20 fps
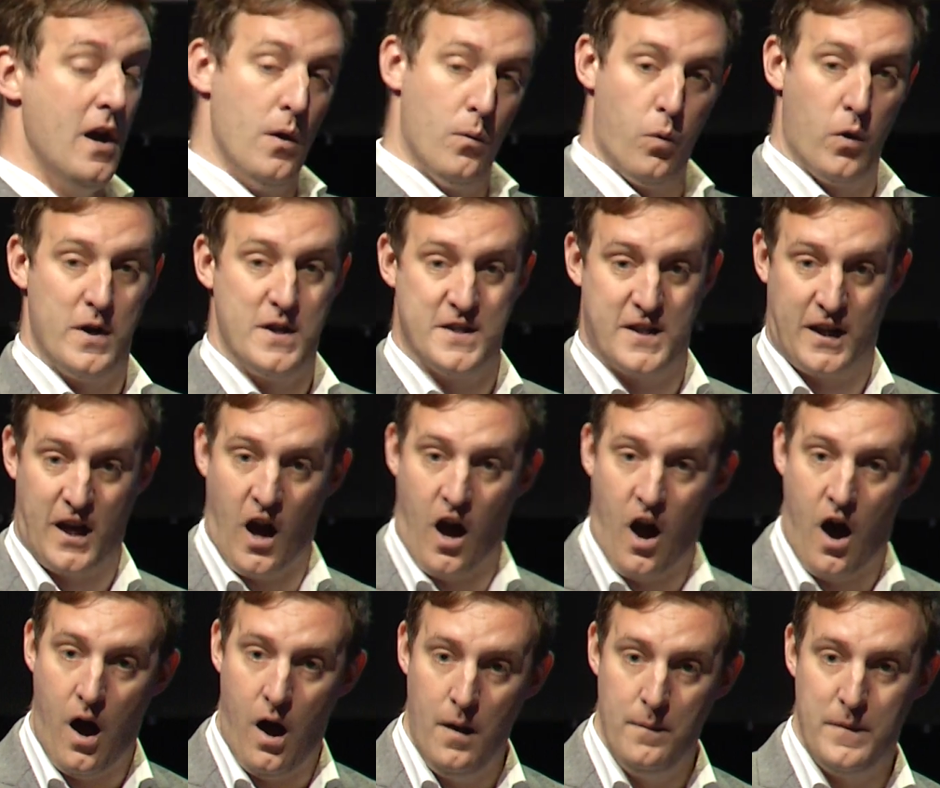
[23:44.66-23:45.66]
what is the
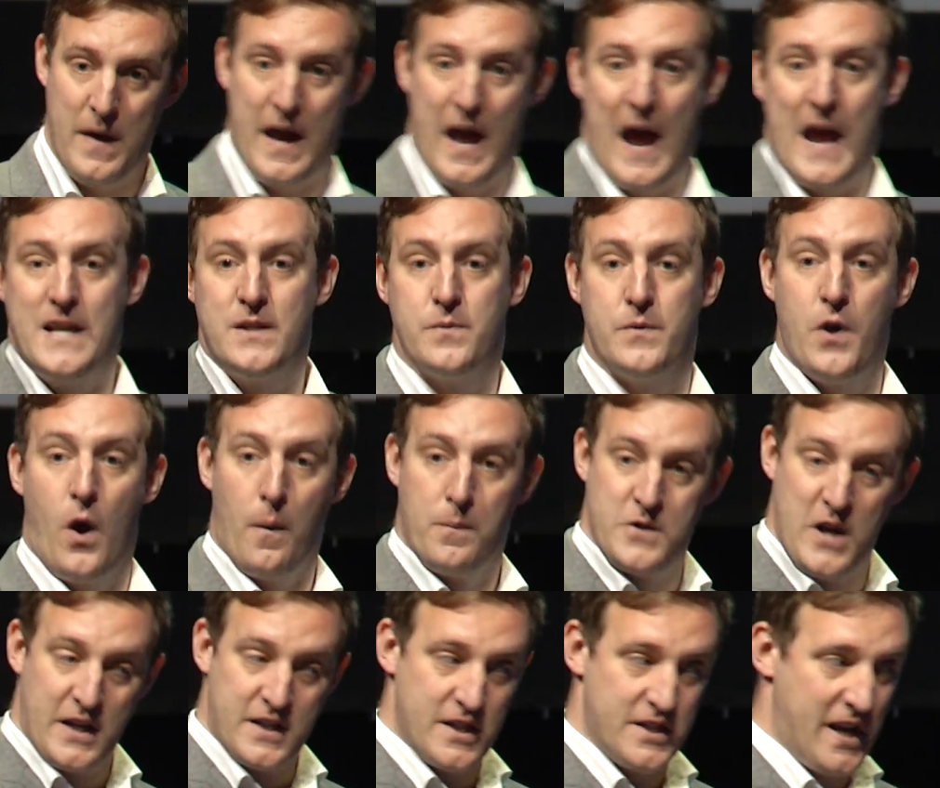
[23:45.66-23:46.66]
car, it aids with
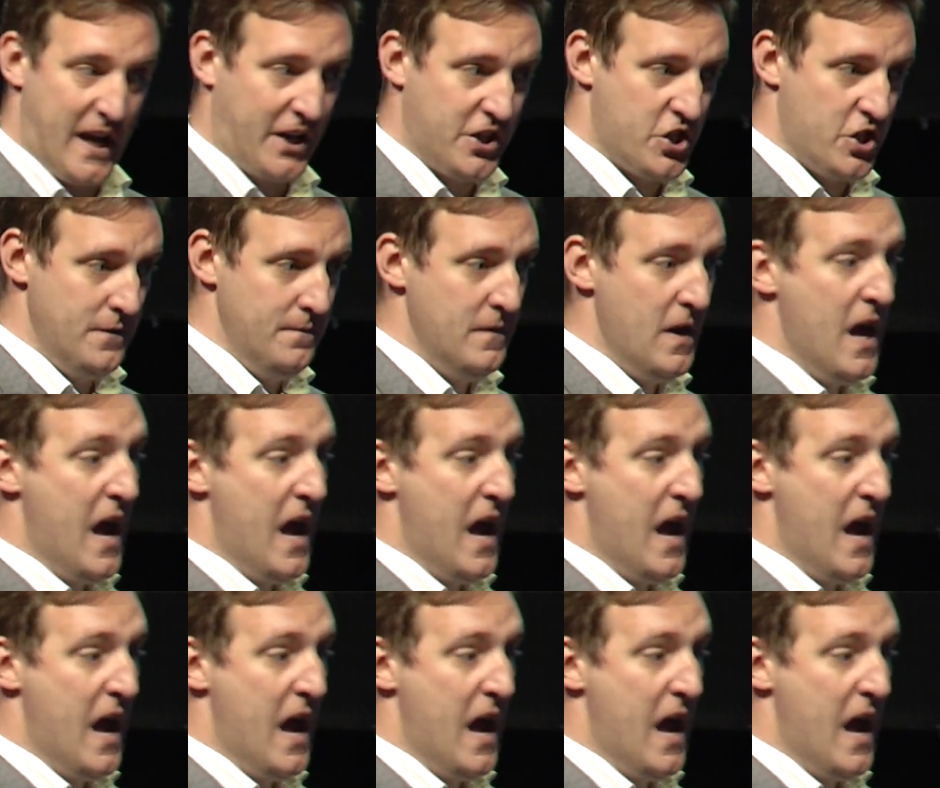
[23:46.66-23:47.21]
object detection,